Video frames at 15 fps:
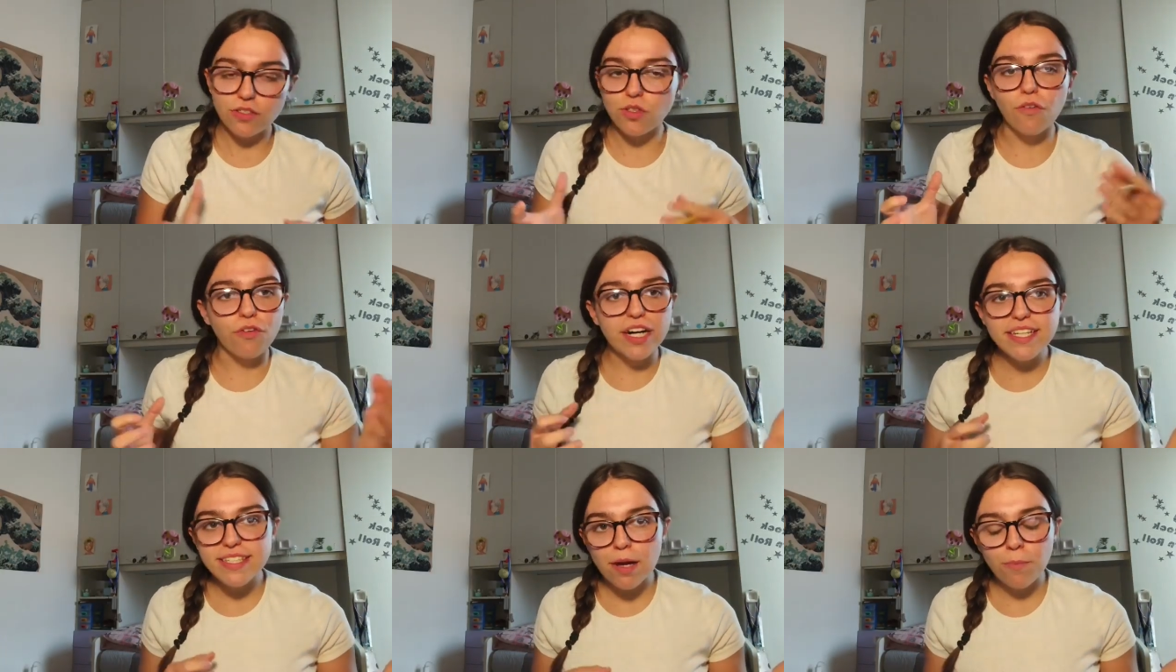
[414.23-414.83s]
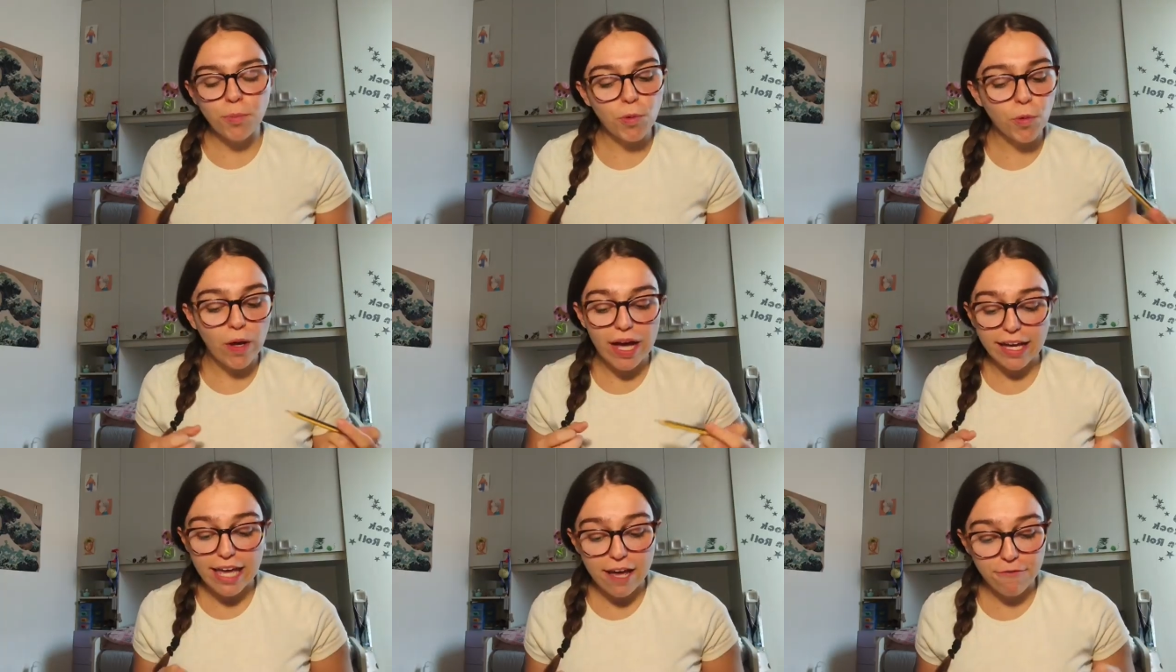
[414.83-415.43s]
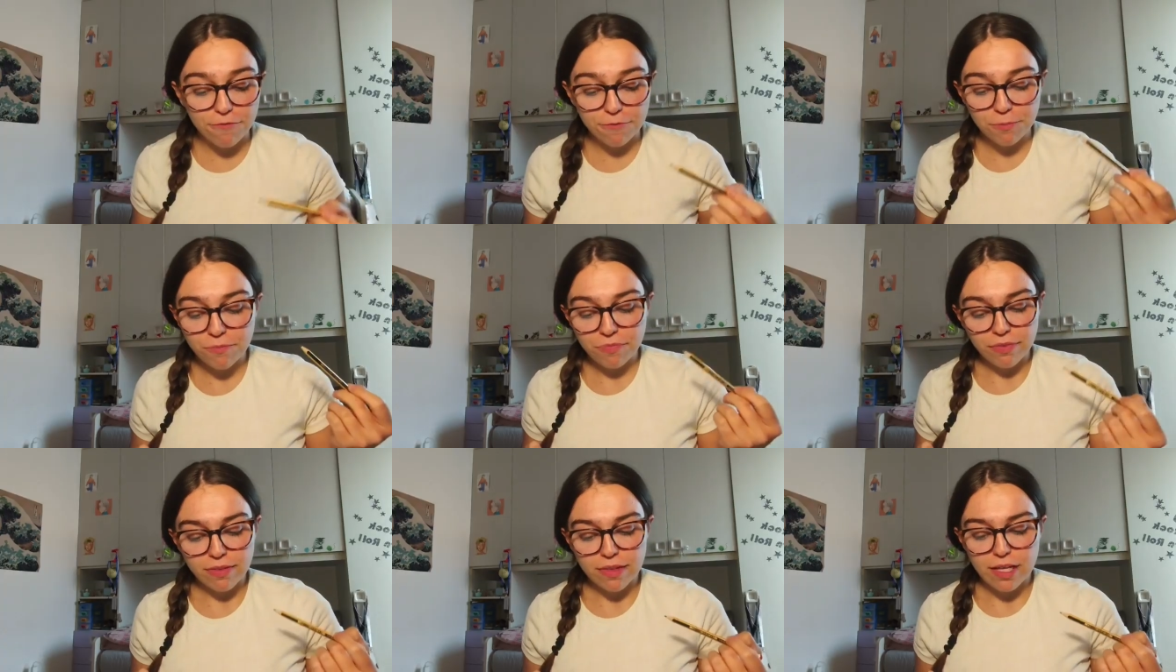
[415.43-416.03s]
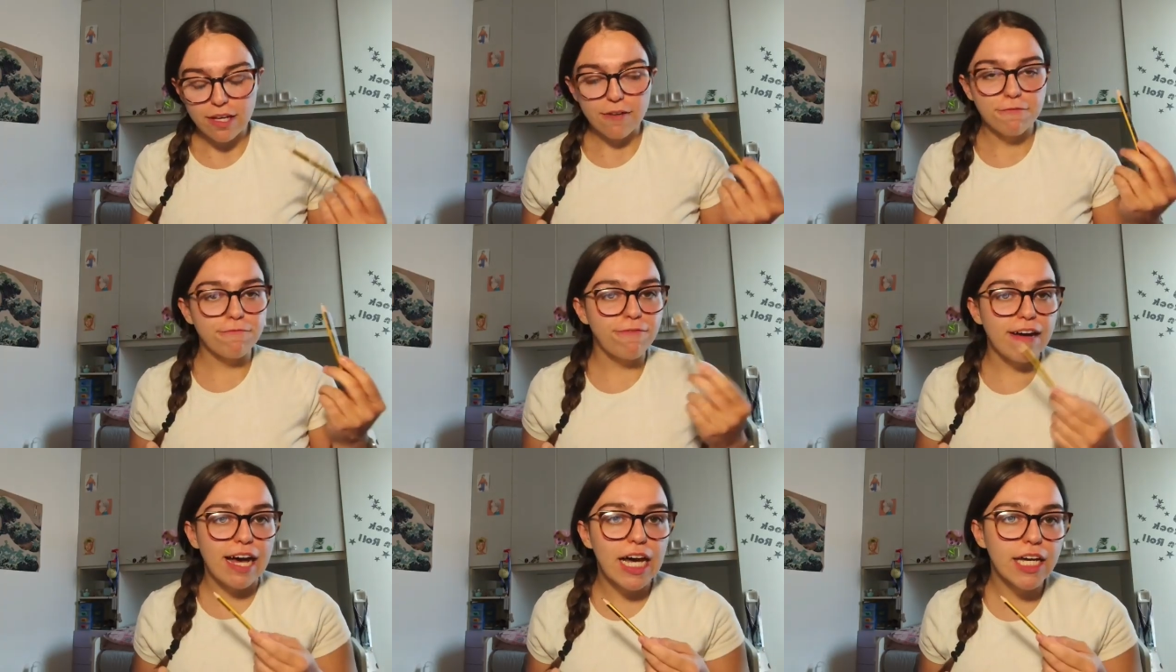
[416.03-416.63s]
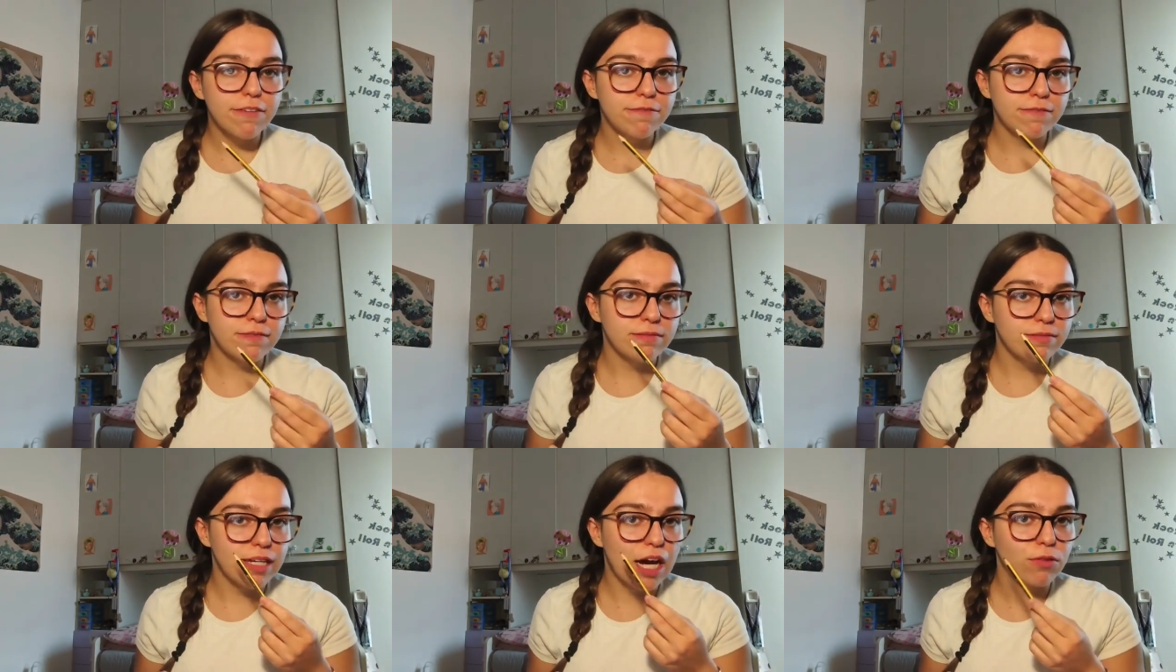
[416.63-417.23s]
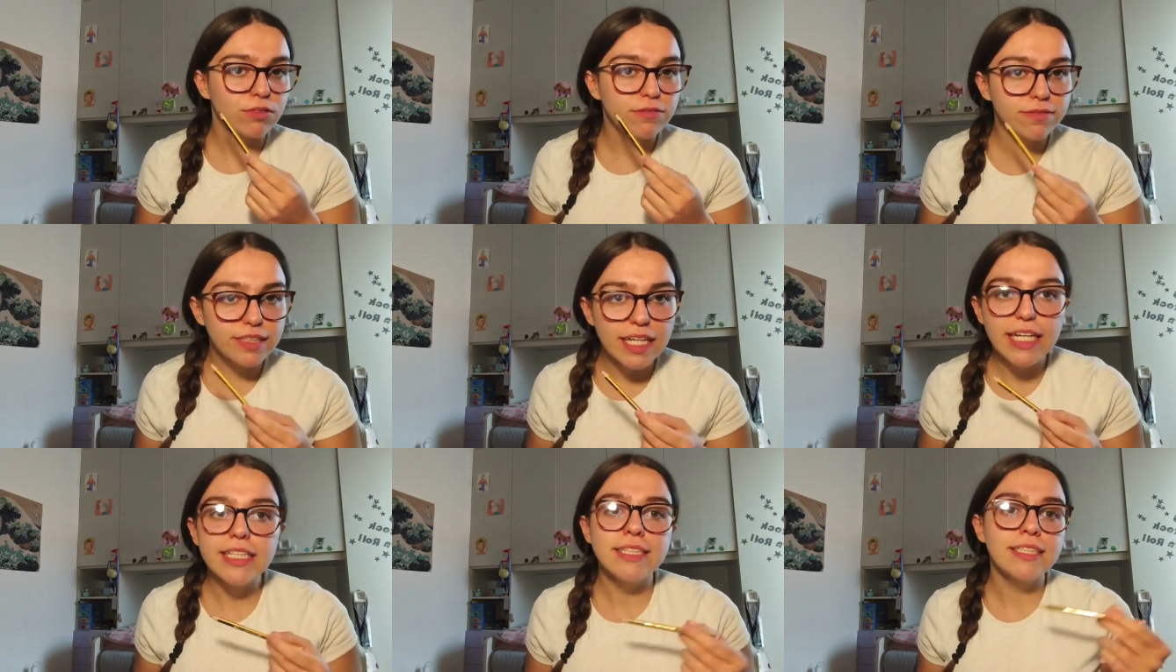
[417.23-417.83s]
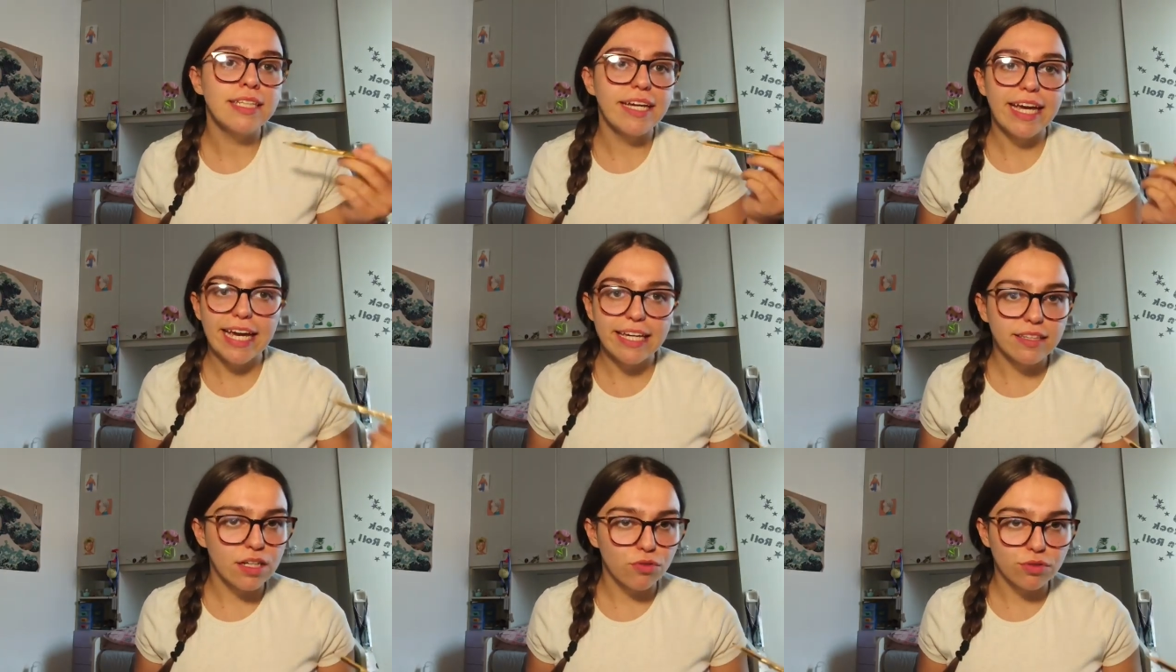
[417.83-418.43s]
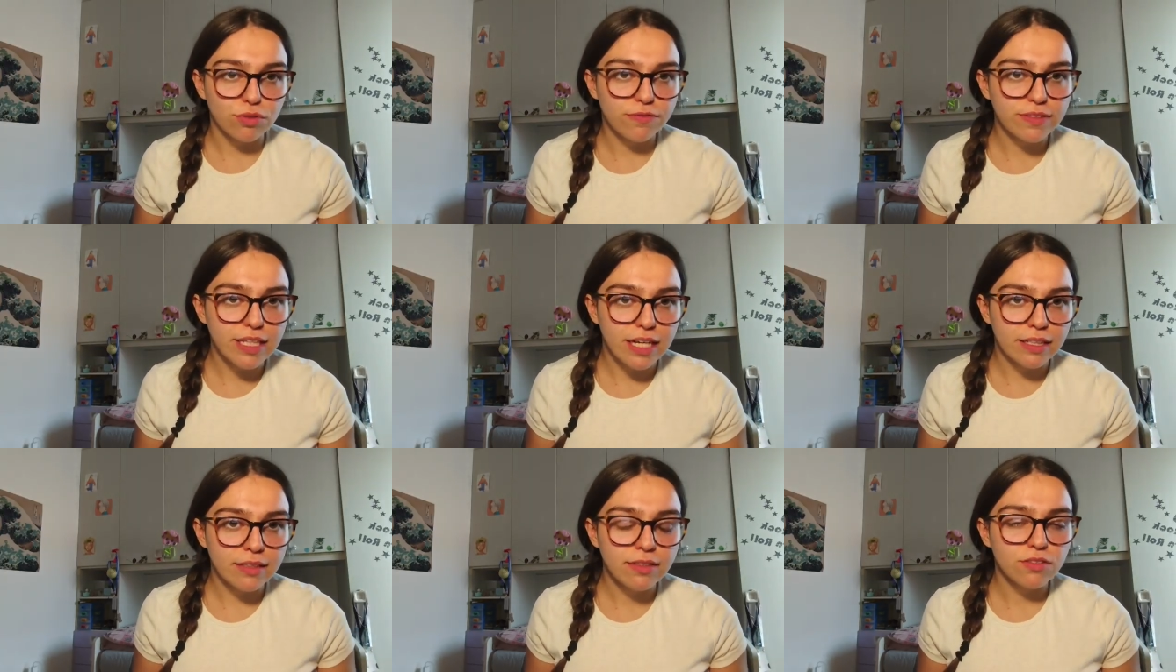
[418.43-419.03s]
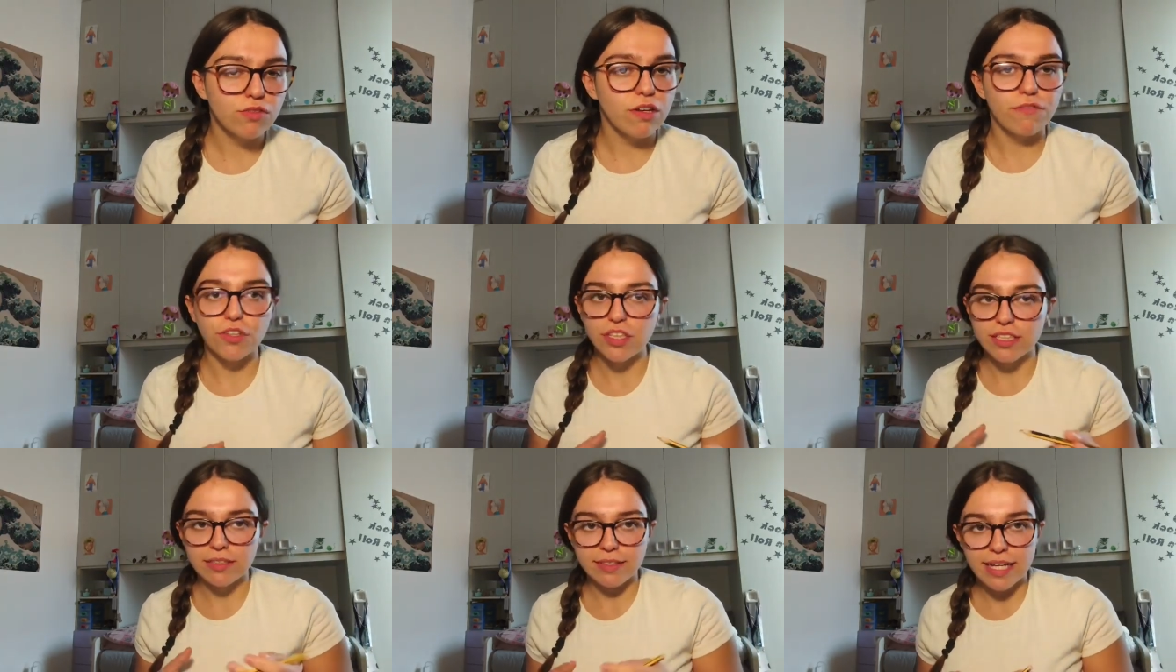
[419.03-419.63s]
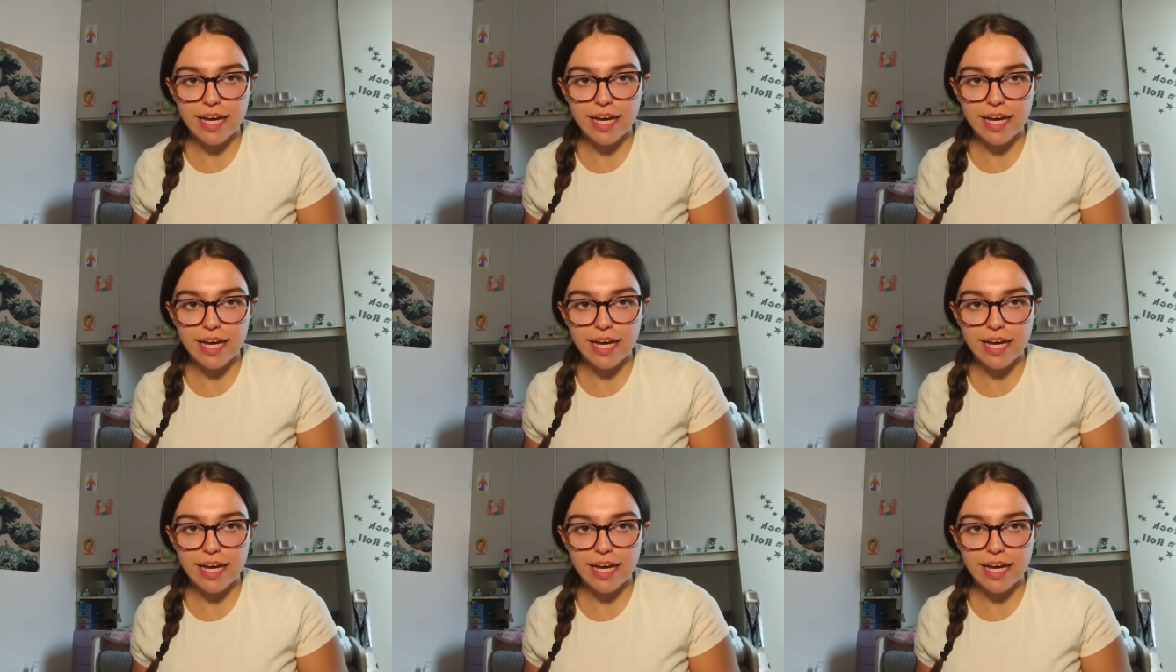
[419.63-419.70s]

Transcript: So, for example, I have 5 out of 10, 8 out of 10, so I've written